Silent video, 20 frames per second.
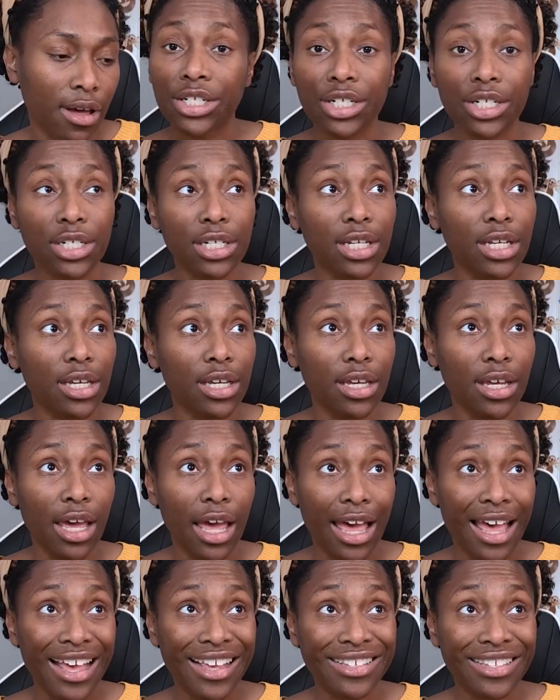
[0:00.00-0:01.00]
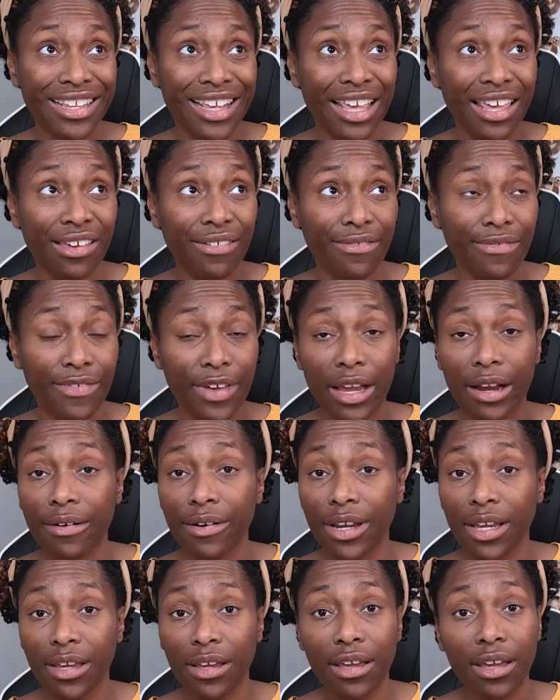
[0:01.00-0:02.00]
She has a
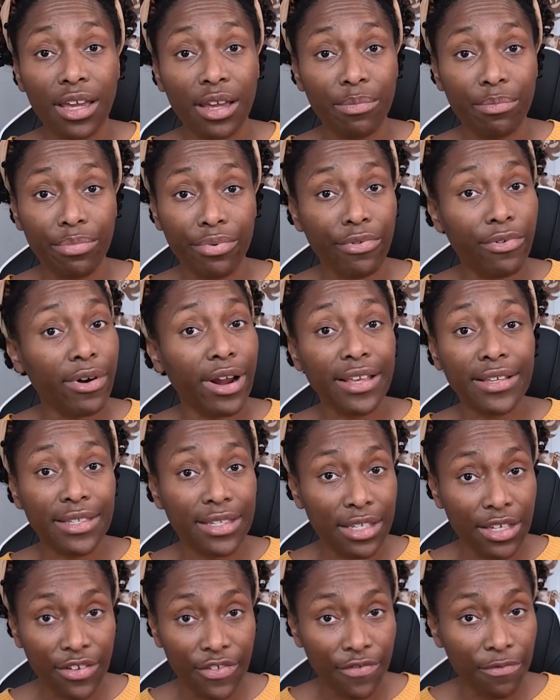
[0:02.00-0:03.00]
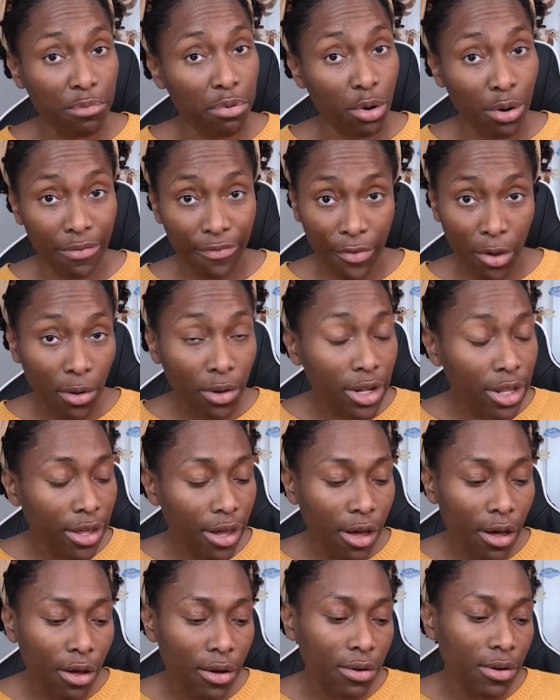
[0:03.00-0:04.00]
very impressive
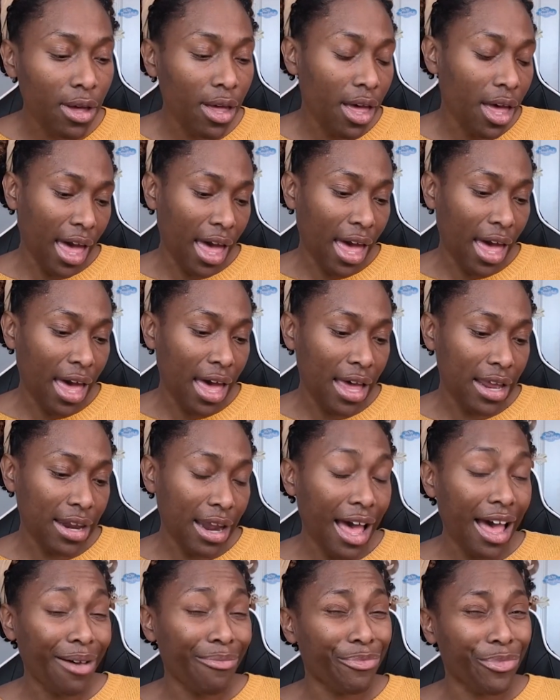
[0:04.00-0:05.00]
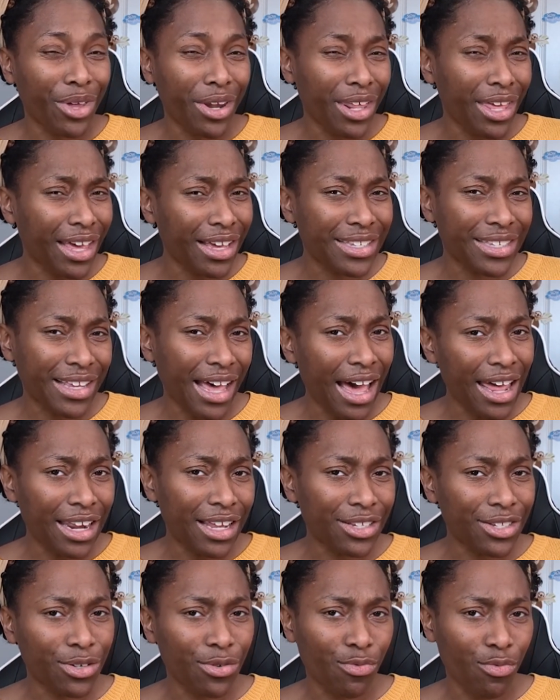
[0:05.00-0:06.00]
portfolio and I'm really
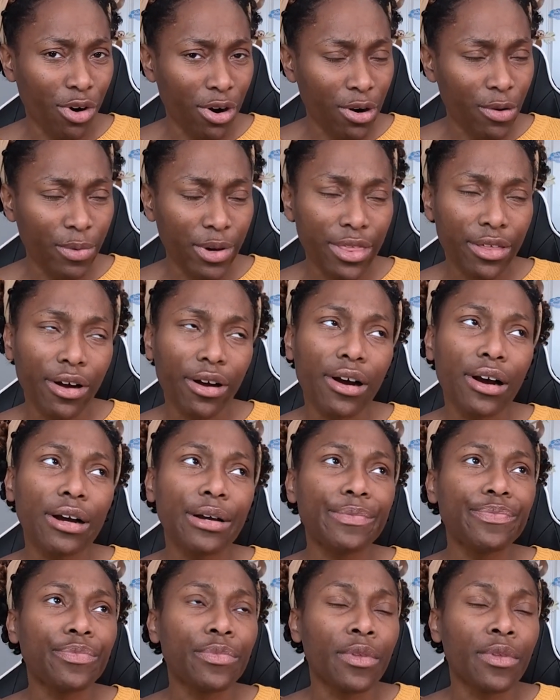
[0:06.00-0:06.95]
excited to work with her.